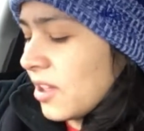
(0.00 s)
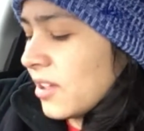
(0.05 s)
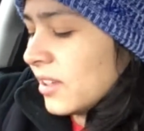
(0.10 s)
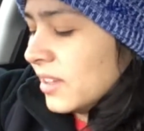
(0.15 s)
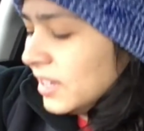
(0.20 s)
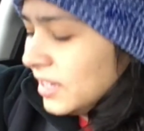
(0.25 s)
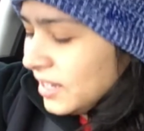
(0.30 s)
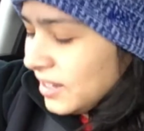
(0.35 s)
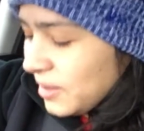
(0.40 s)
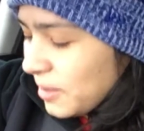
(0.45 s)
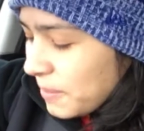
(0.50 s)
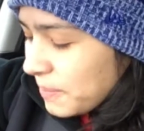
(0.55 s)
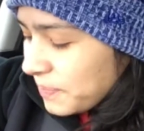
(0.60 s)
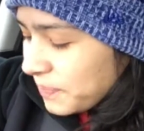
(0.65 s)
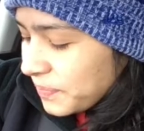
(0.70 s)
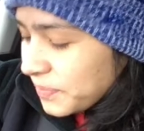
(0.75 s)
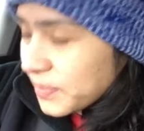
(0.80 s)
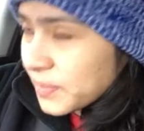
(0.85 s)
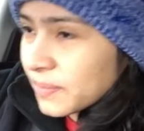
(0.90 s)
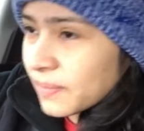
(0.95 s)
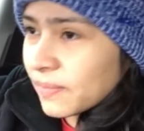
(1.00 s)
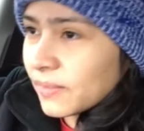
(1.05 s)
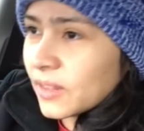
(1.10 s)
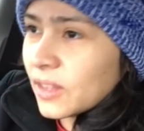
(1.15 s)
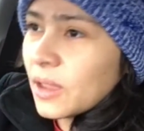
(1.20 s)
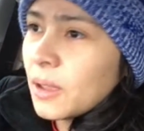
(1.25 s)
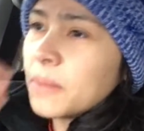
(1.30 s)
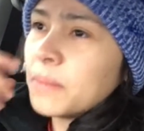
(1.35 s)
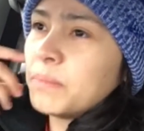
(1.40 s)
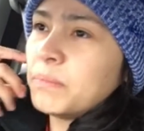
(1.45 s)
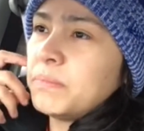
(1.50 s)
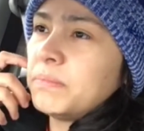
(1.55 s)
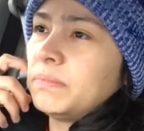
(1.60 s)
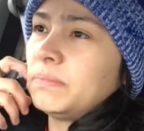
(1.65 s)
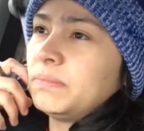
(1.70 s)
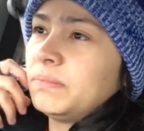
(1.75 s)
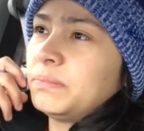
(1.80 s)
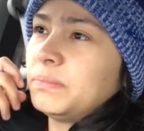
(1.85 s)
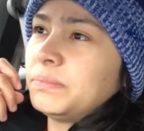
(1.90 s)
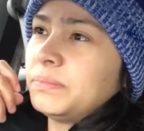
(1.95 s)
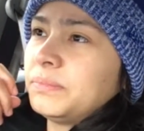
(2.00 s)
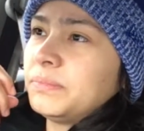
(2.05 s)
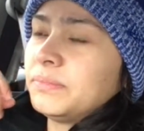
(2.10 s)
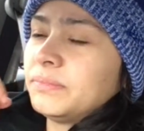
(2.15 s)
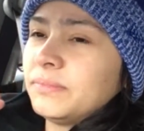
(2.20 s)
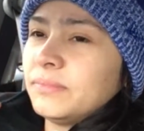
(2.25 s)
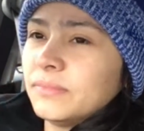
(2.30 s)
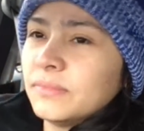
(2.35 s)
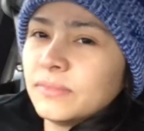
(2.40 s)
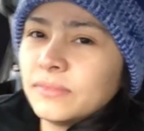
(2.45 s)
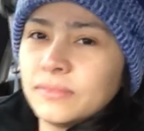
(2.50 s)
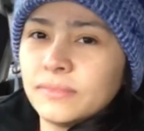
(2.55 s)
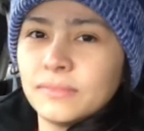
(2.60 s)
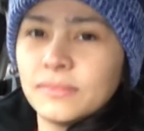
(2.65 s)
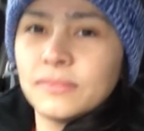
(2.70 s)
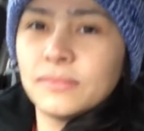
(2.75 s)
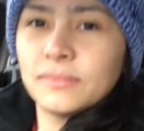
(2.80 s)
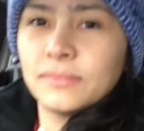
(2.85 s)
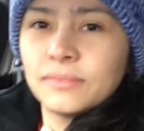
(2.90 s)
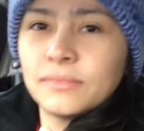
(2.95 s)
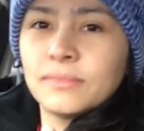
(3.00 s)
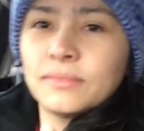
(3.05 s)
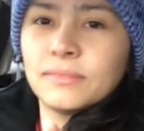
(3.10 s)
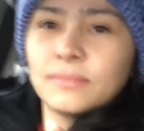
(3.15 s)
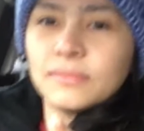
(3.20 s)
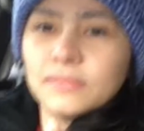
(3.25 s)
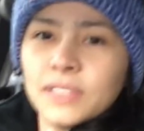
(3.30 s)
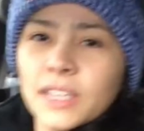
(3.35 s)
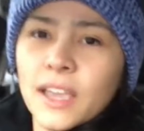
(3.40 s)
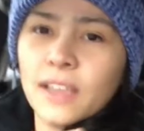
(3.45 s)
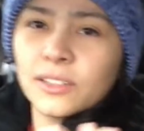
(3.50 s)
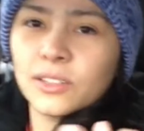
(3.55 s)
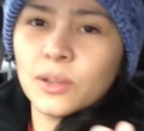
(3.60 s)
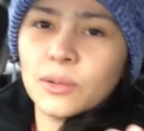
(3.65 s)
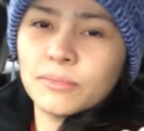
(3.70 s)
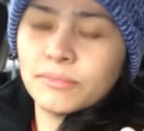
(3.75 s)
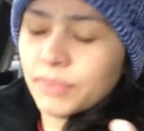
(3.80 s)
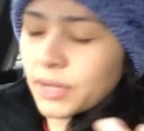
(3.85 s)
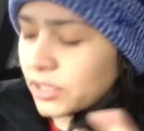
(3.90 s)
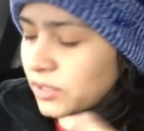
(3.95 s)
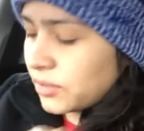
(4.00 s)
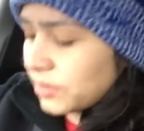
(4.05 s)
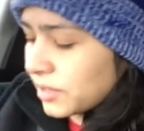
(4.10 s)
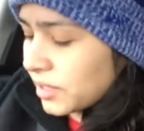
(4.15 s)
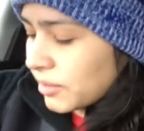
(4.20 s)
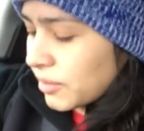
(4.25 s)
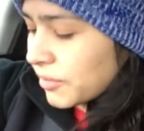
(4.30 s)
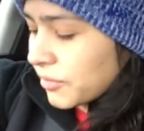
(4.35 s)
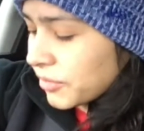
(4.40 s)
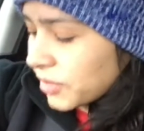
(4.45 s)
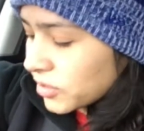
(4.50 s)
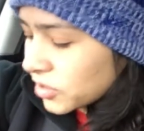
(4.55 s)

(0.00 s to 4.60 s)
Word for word: so was buy one, get one uh, half price, and buy two, get one free. Yeah, so buy two, get one free.